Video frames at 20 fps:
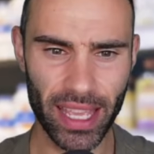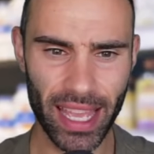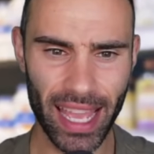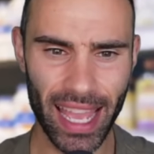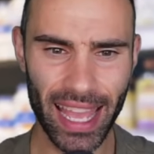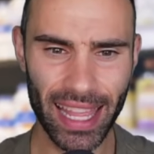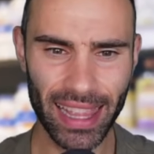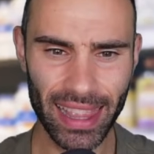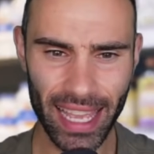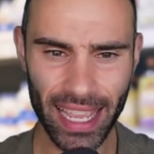
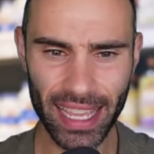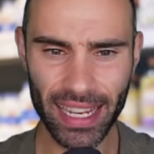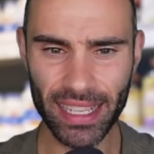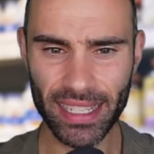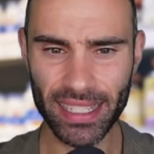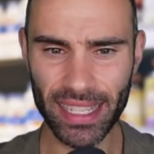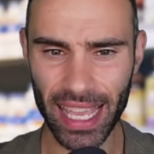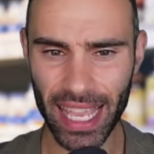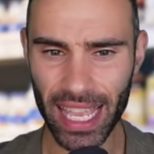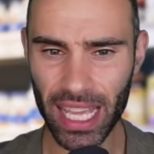
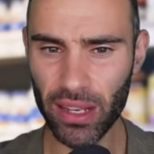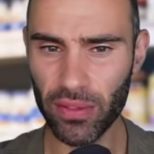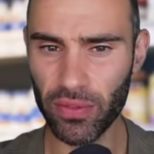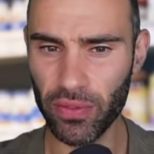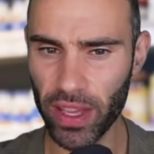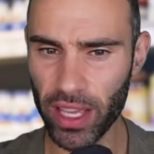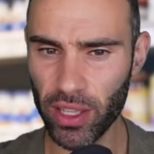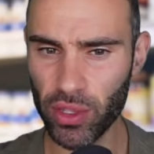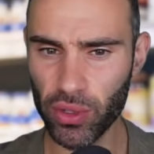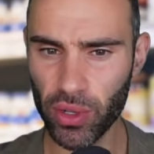Helena's in
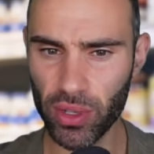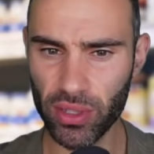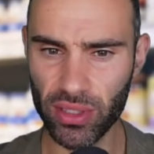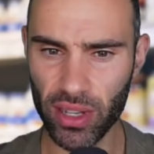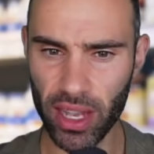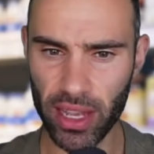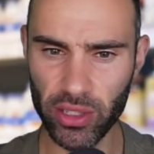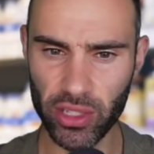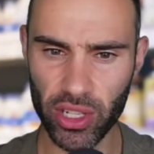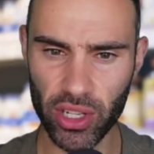vitro
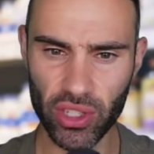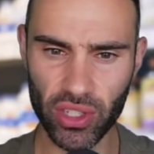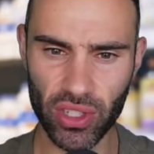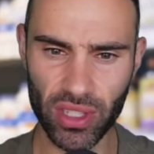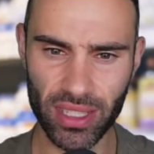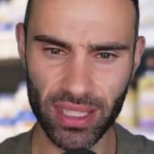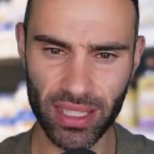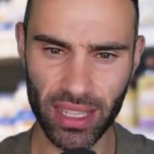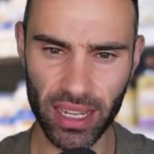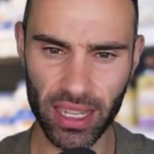
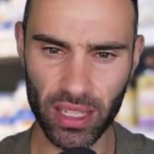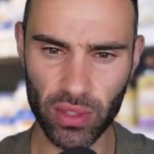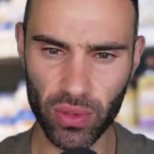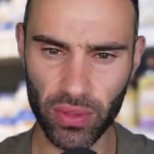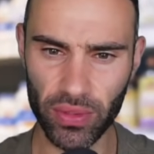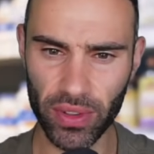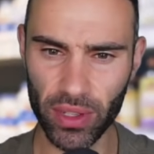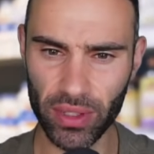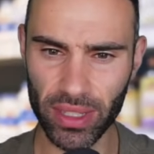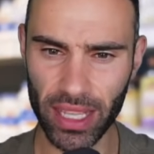digestion studies
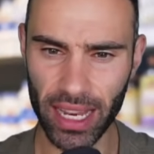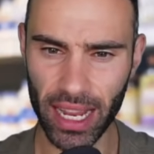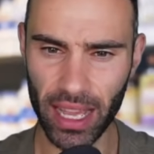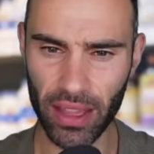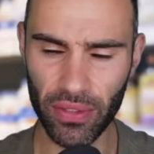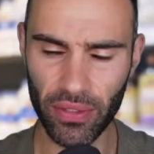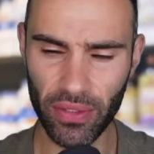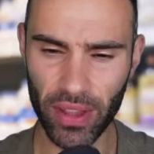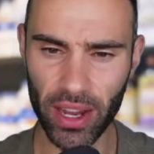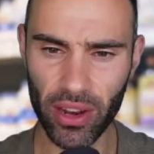revealed that
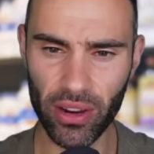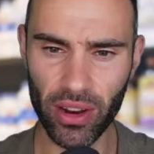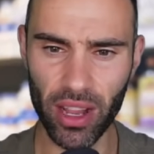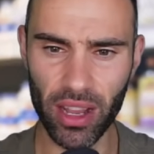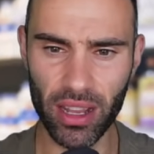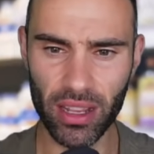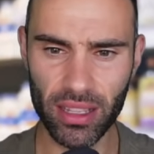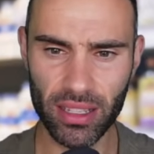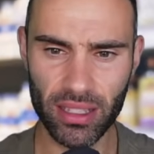Effera